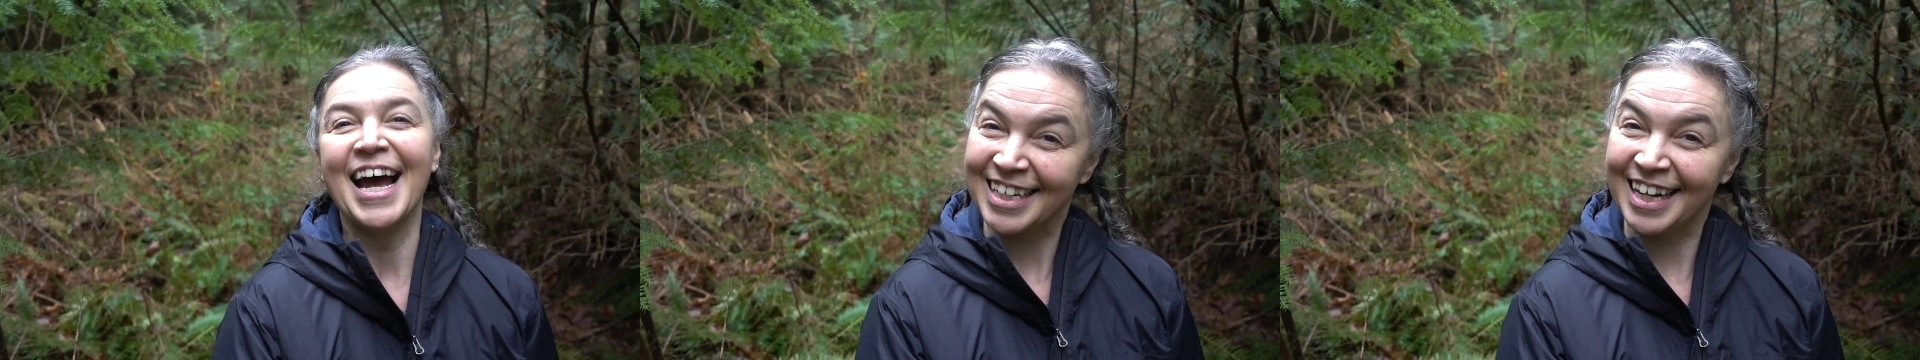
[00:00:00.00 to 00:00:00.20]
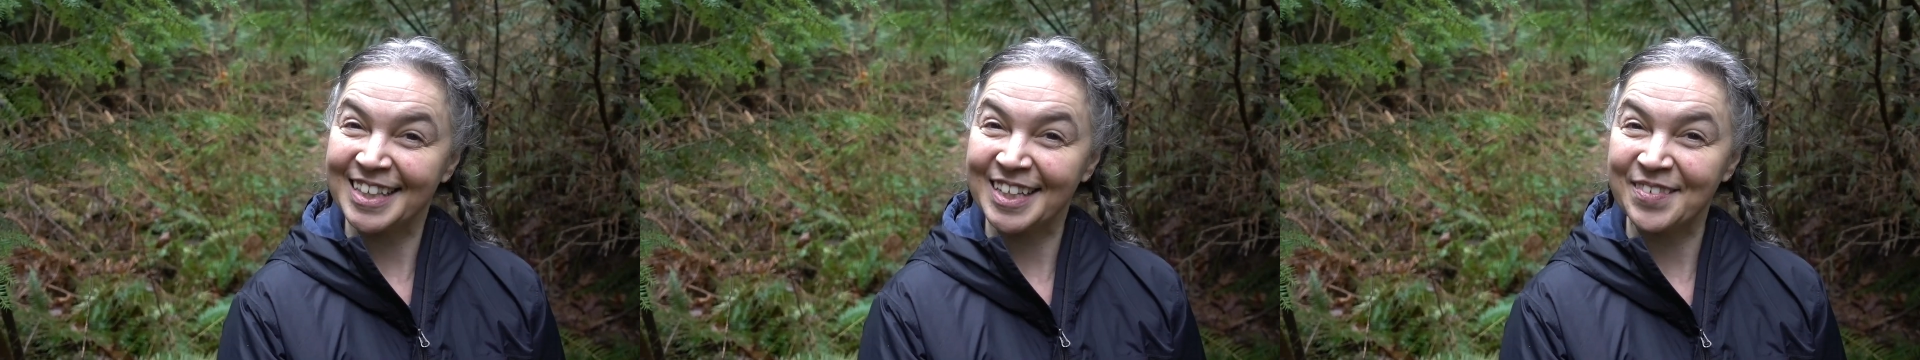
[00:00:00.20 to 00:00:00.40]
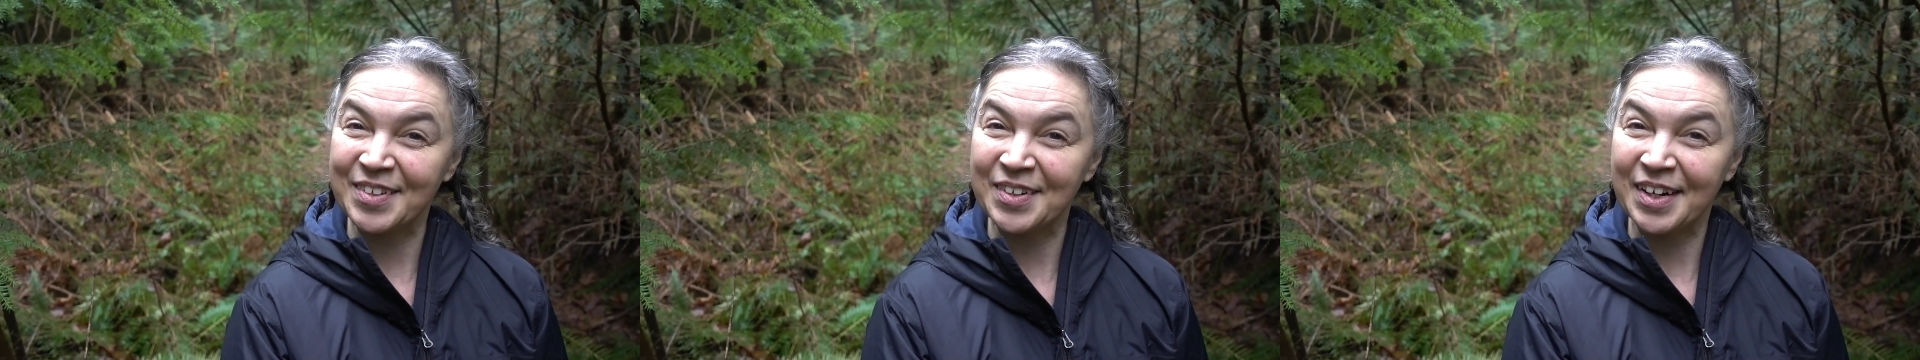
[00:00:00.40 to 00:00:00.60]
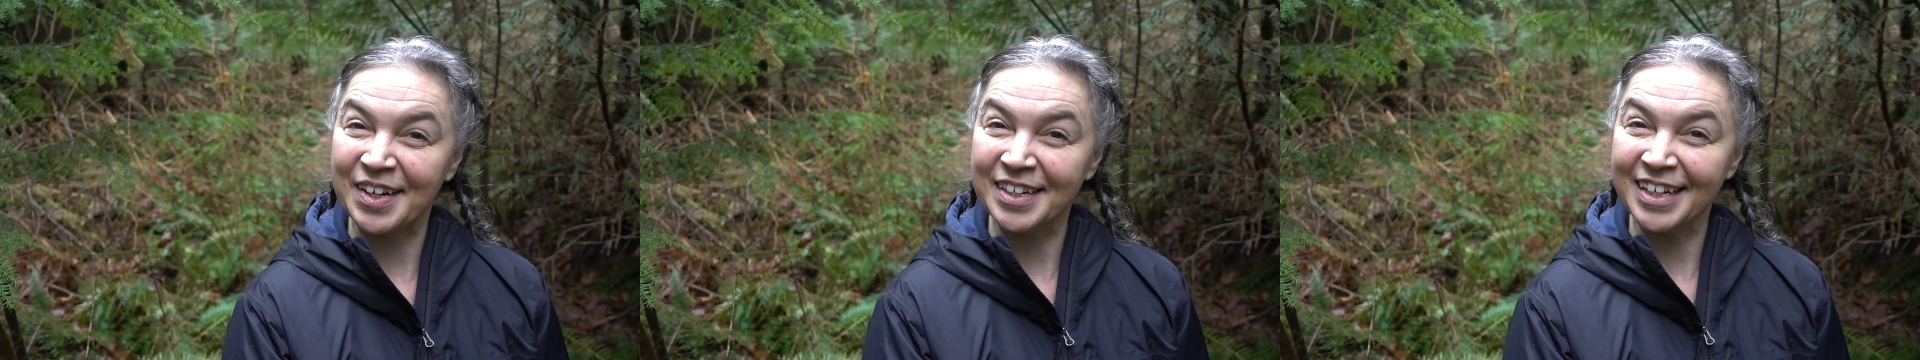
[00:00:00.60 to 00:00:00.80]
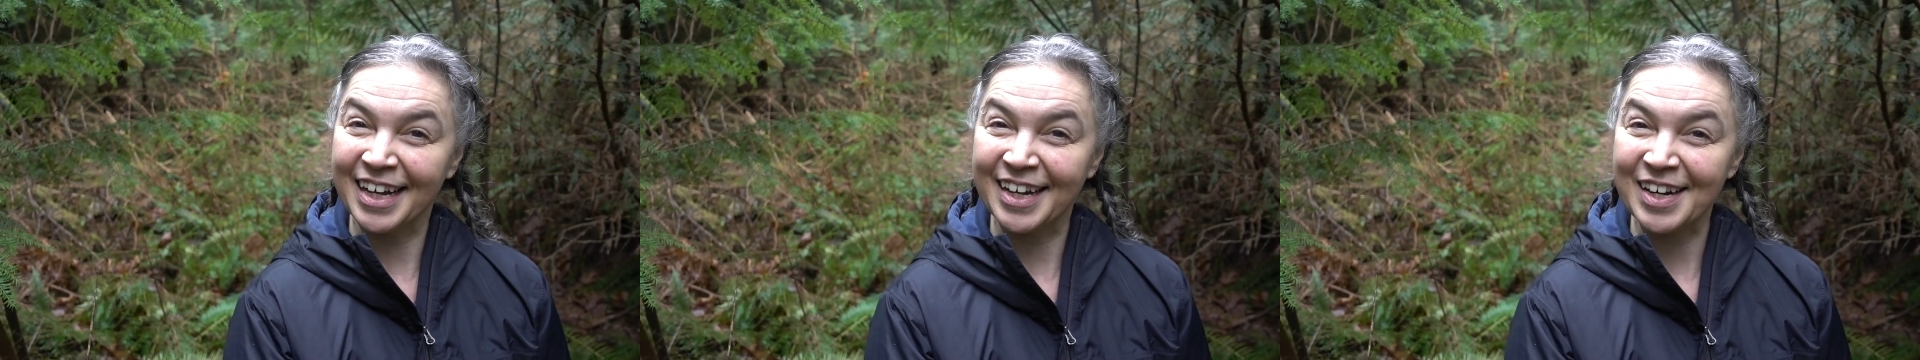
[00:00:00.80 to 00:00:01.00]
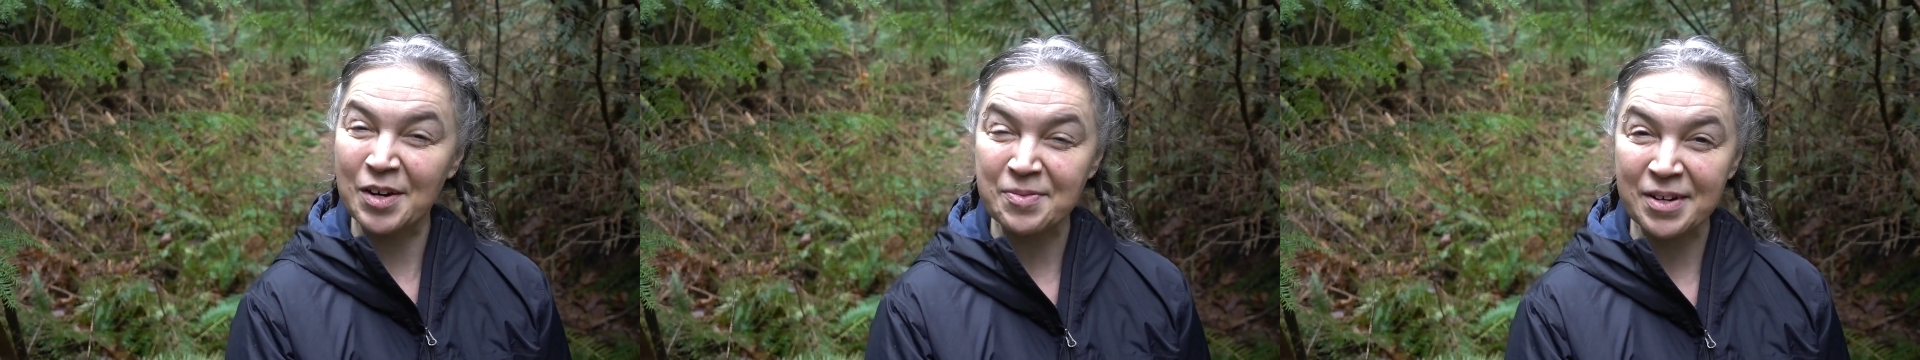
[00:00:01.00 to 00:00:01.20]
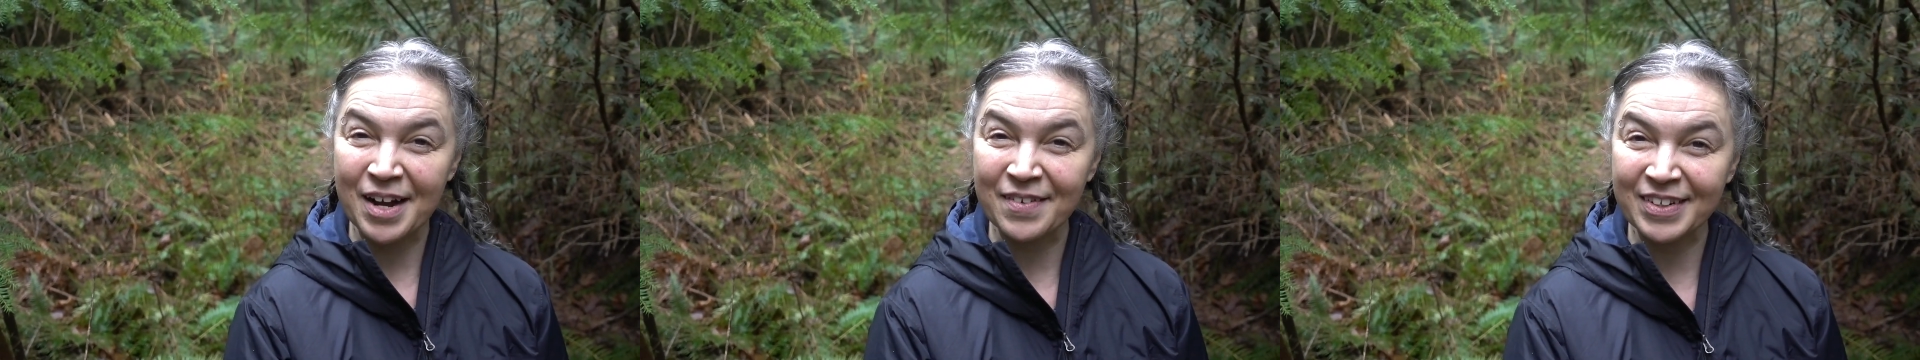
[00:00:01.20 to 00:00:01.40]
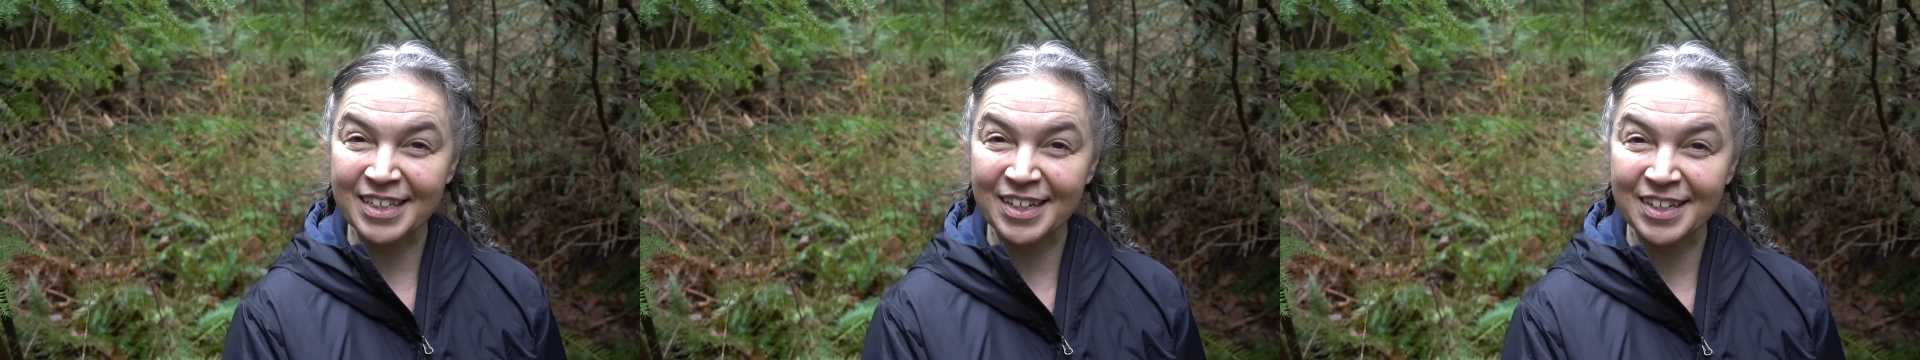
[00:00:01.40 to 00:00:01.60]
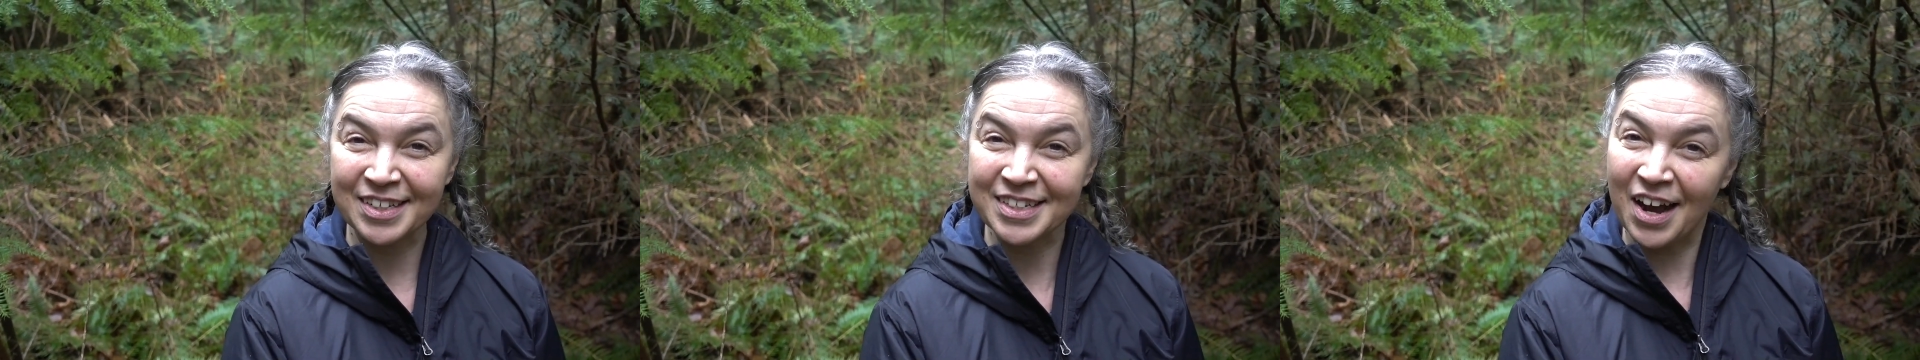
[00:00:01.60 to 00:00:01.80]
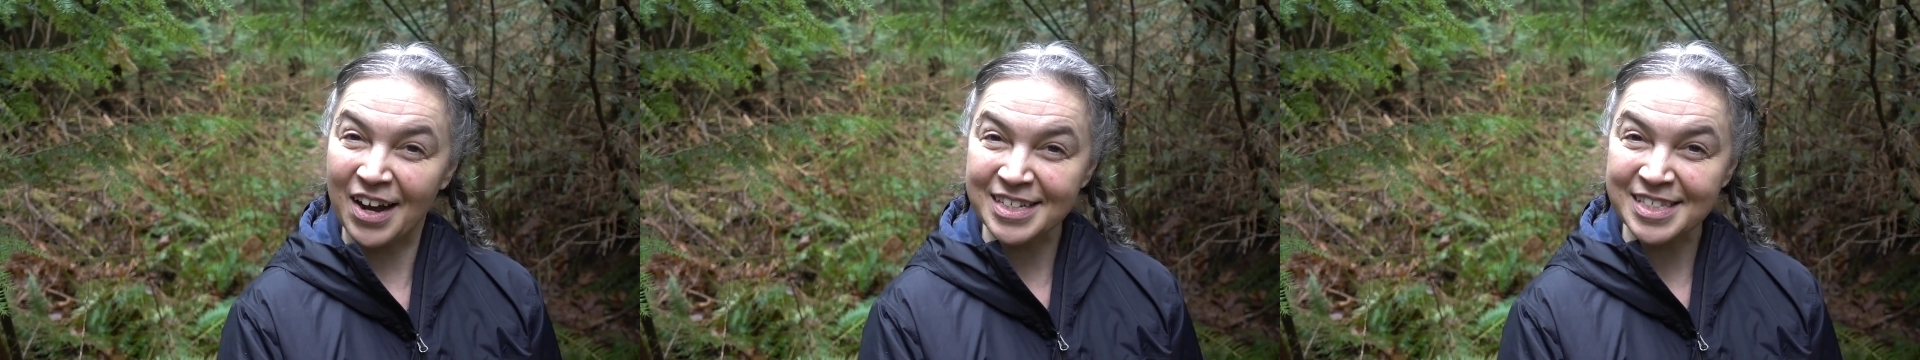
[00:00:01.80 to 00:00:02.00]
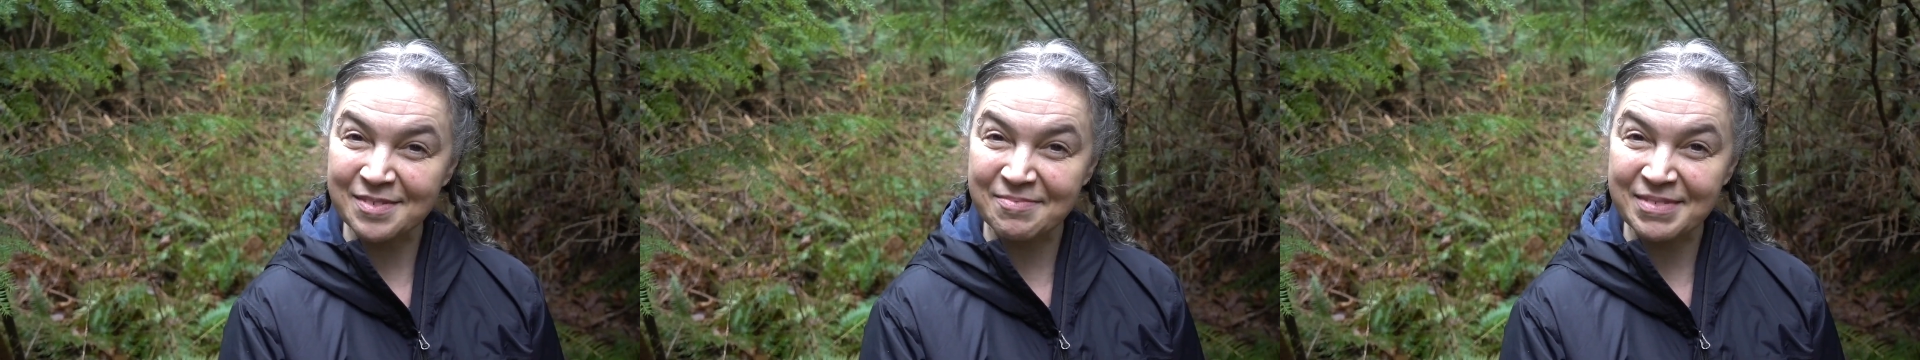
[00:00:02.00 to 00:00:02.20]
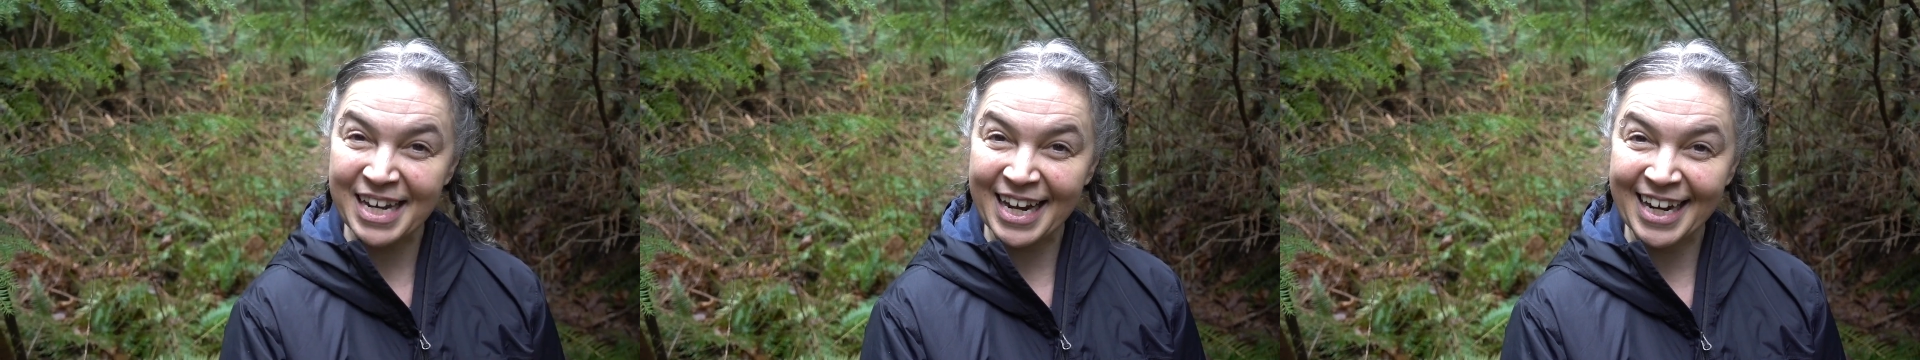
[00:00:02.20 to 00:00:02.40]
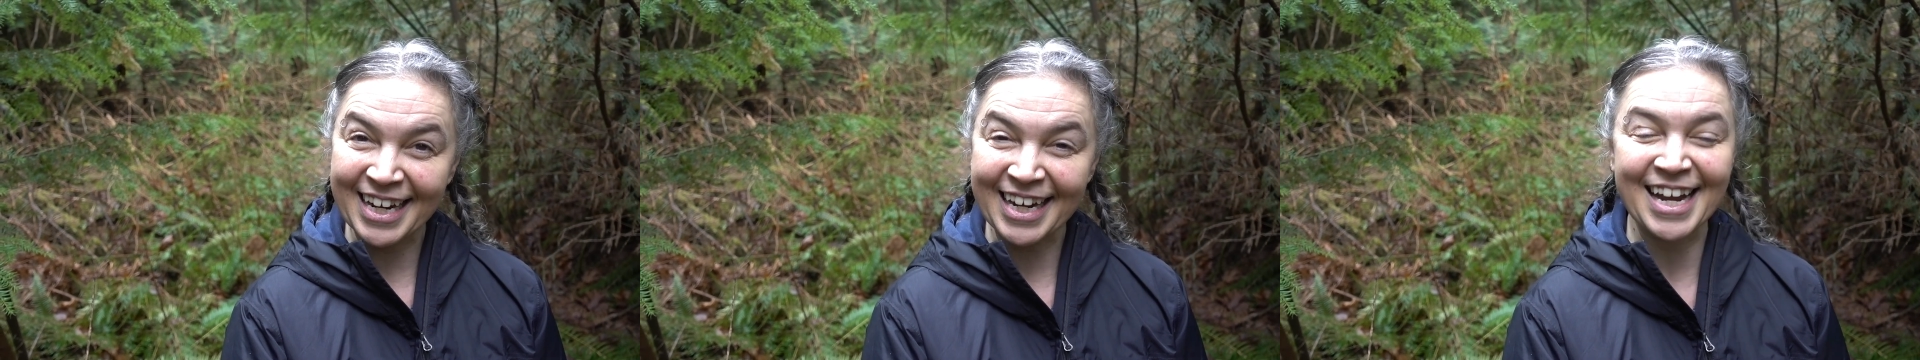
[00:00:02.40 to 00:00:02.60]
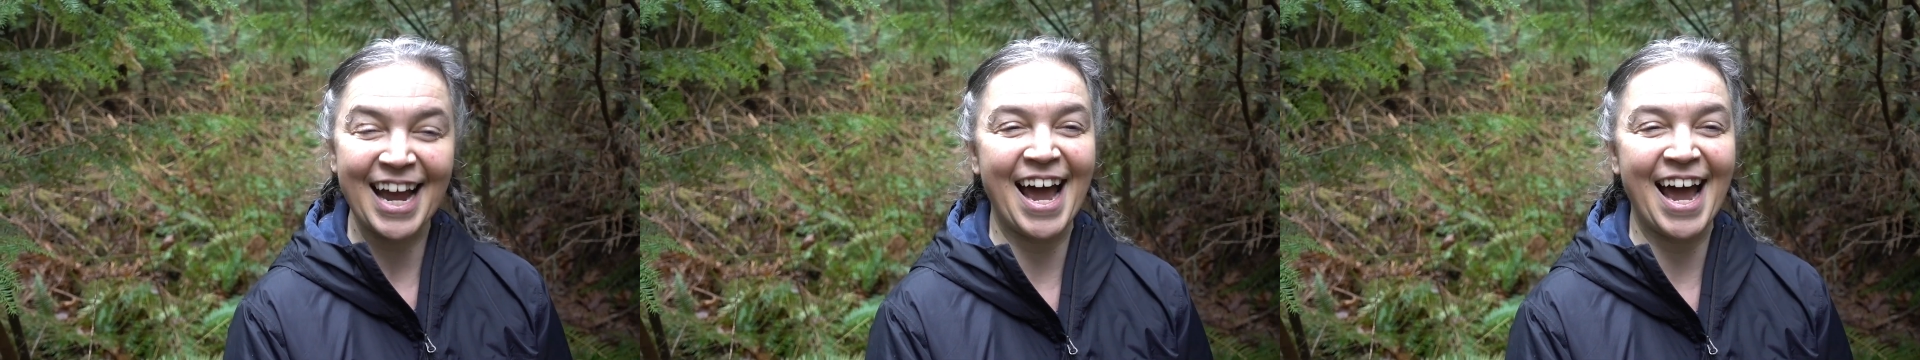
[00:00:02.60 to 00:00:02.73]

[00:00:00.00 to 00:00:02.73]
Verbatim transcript: I love you all. I hope you're having an awesome day,